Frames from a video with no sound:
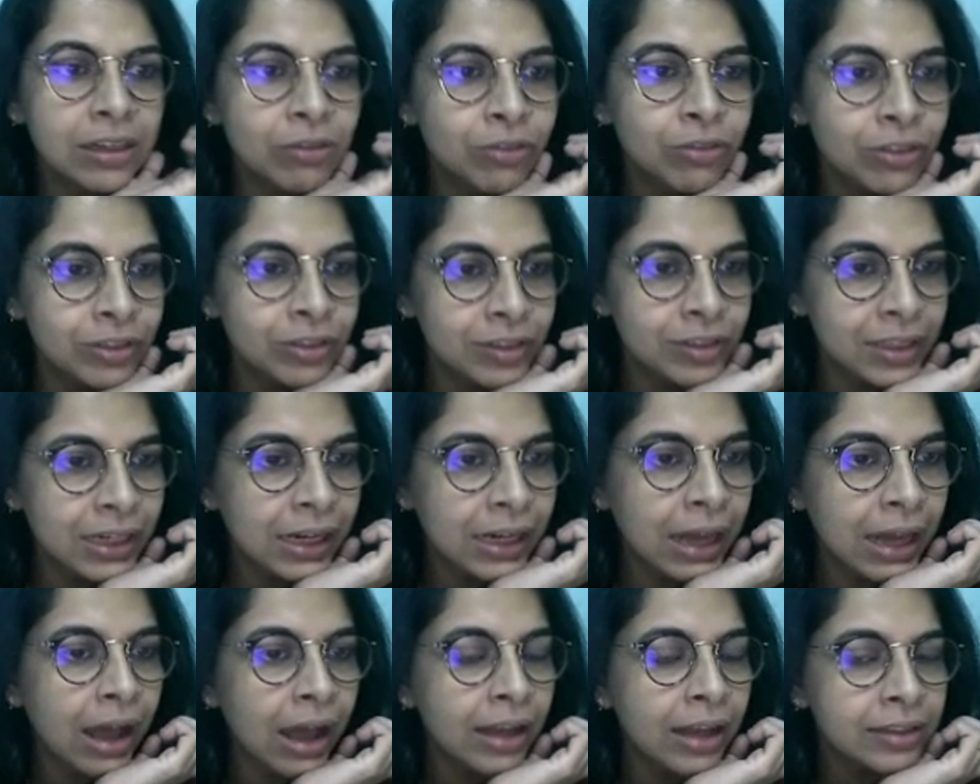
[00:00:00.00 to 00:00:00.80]
It was the
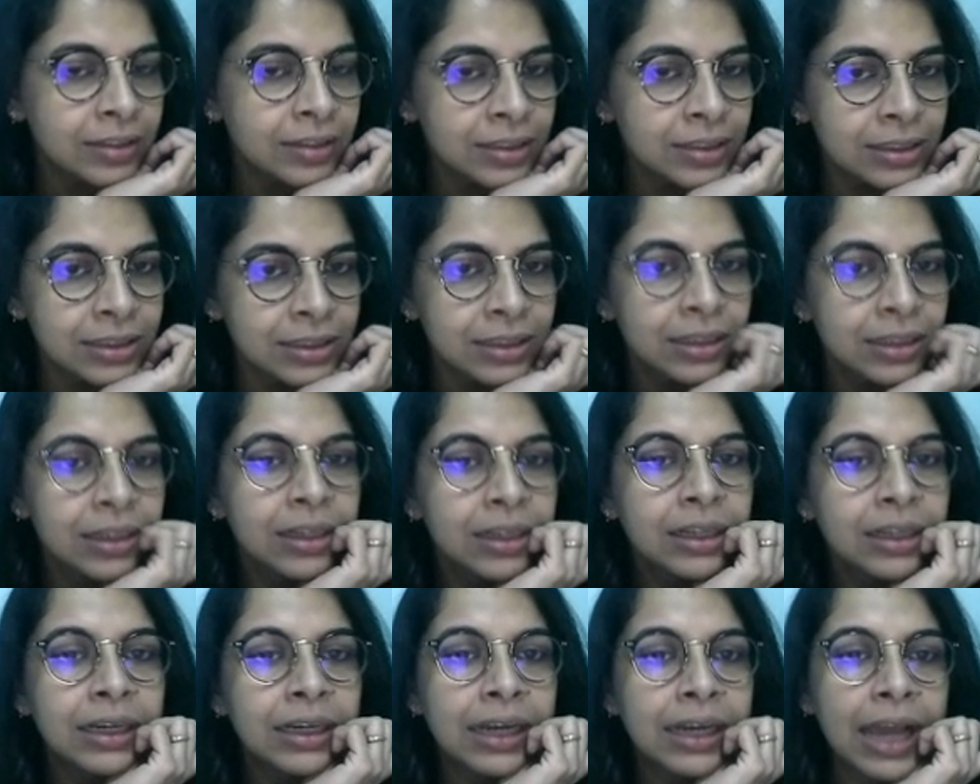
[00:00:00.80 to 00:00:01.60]
last
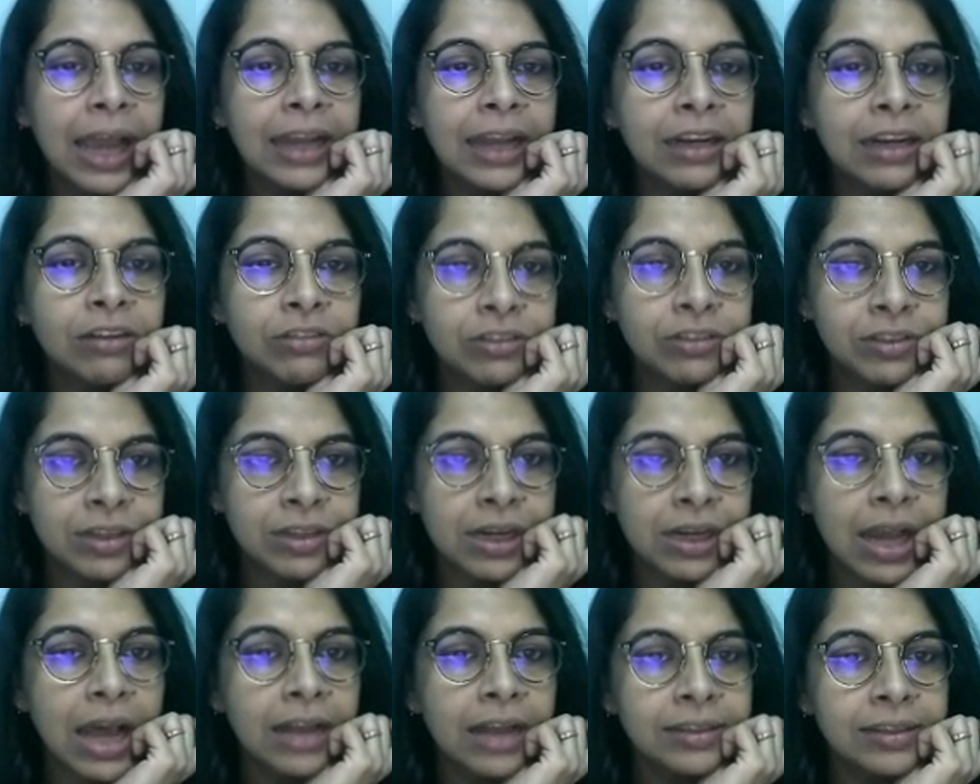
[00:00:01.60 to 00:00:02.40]
line. It was the
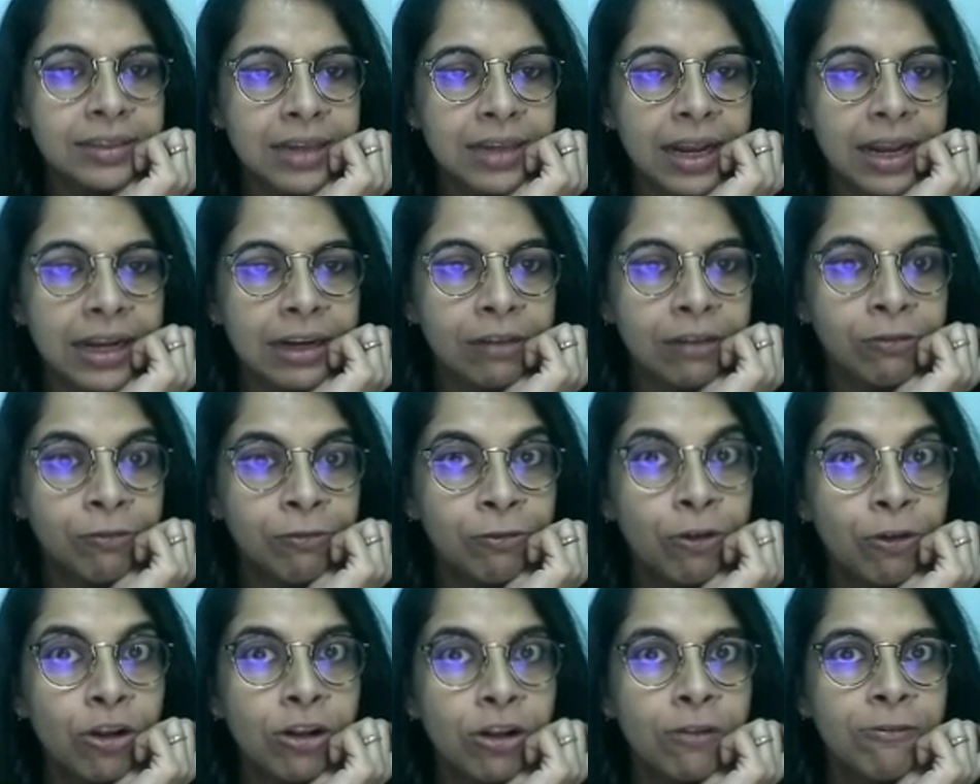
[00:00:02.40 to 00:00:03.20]
last line, a
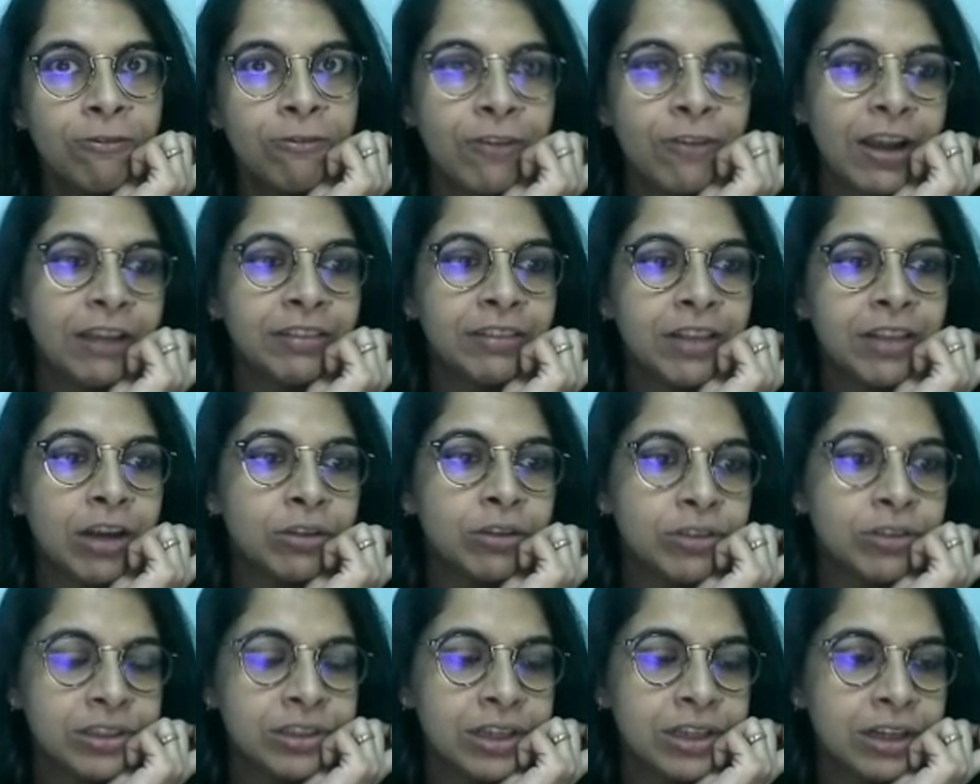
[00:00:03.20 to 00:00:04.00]
full
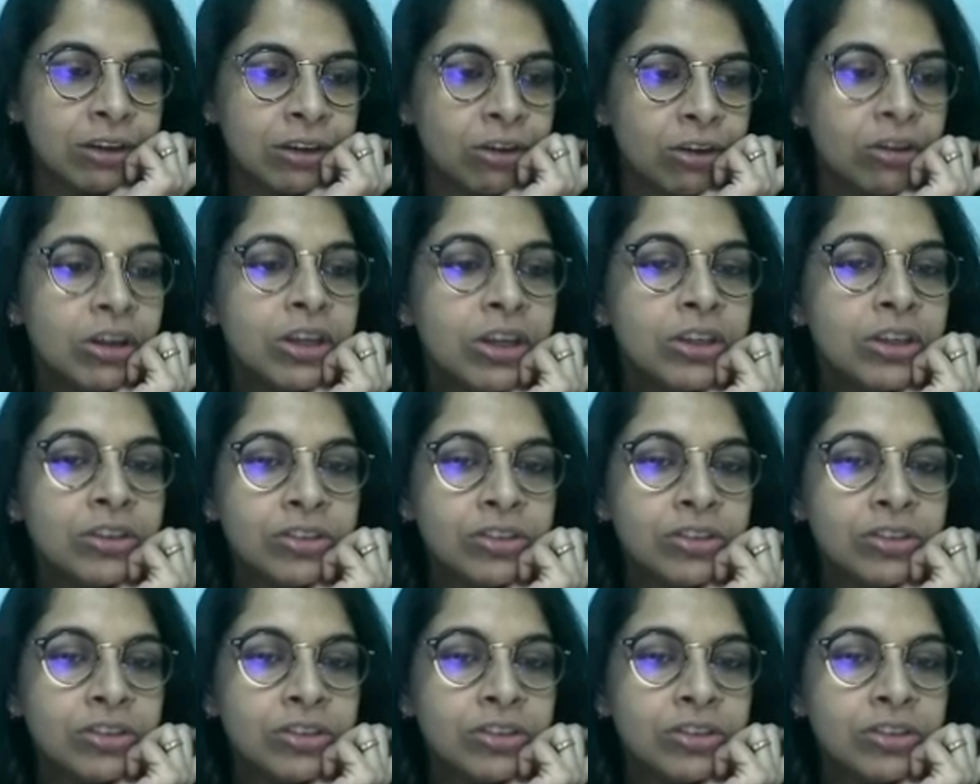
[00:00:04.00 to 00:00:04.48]
5,000 kilo.